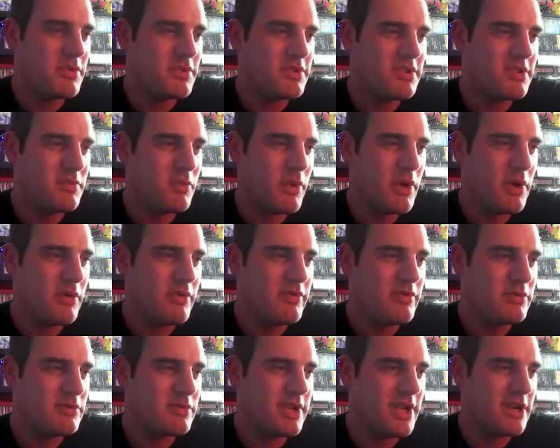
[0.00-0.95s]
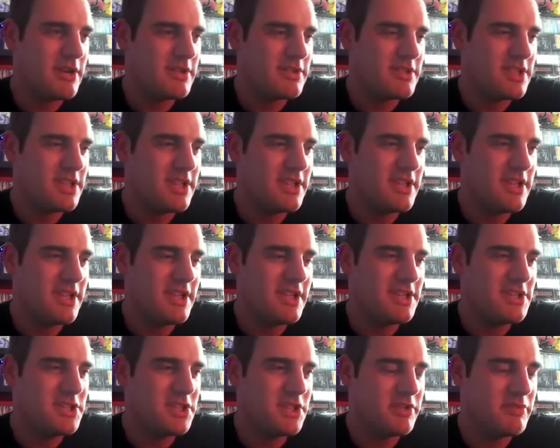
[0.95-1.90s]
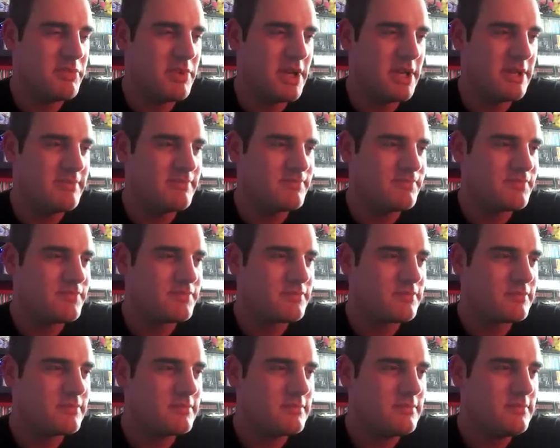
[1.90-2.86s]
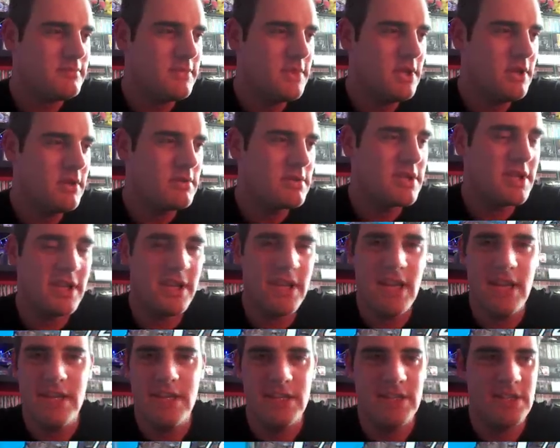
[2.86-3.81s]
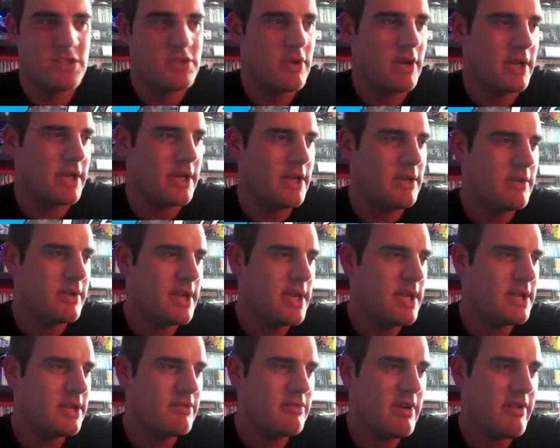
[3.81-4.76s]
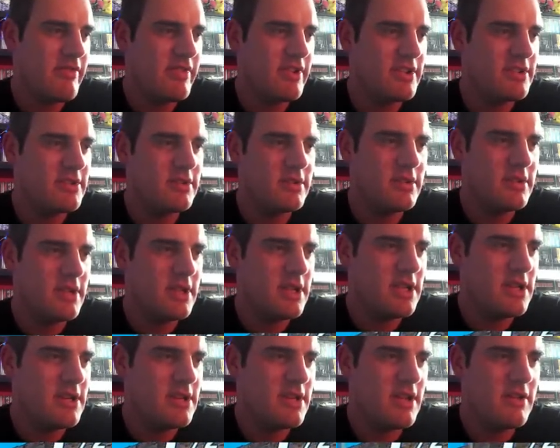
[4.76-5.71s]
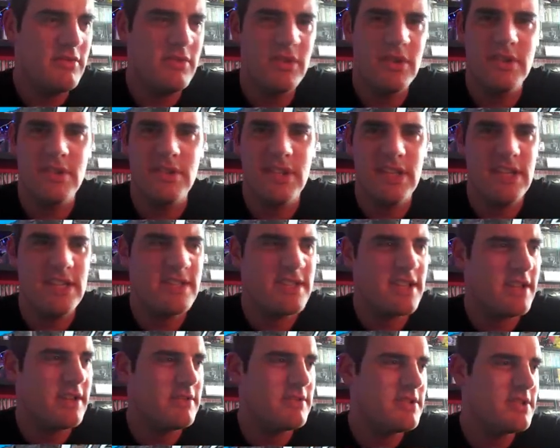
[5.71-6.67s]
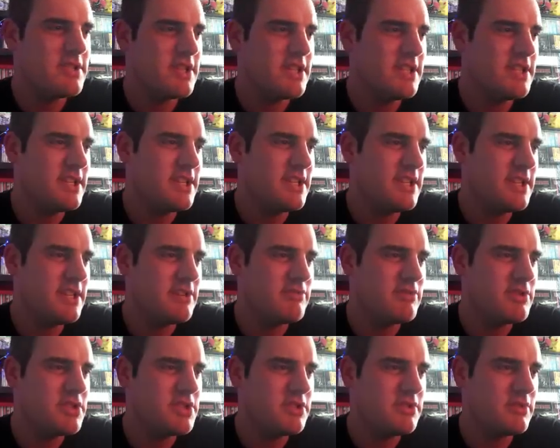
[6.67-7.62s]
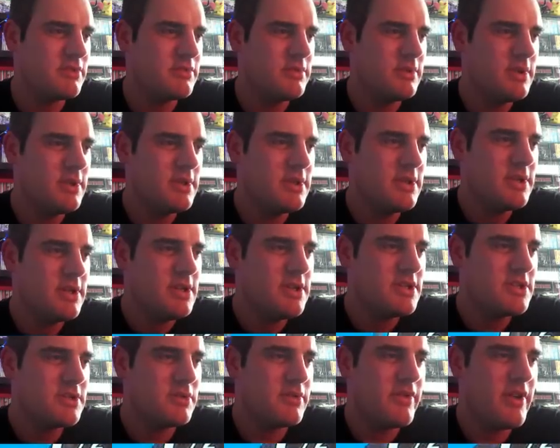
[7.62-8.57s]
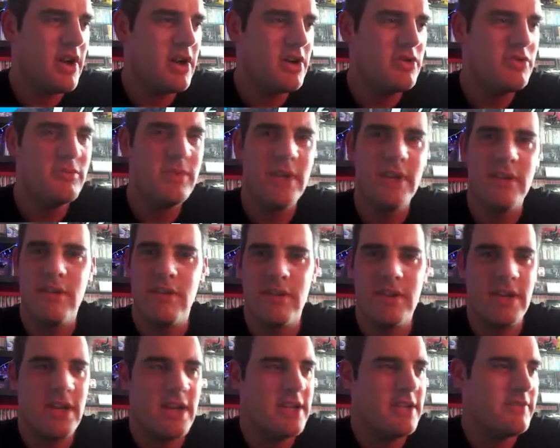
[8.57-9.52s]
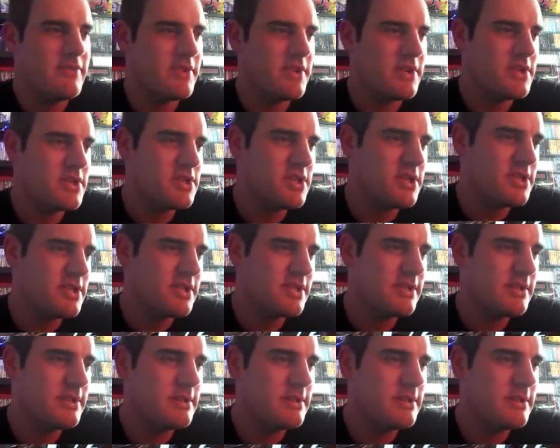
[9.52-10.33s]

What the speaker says: as well thought out as it should have been. Onto the canyon track now. Again, the graphics don't look as detailed as they did in the original sort of home and arcade versions.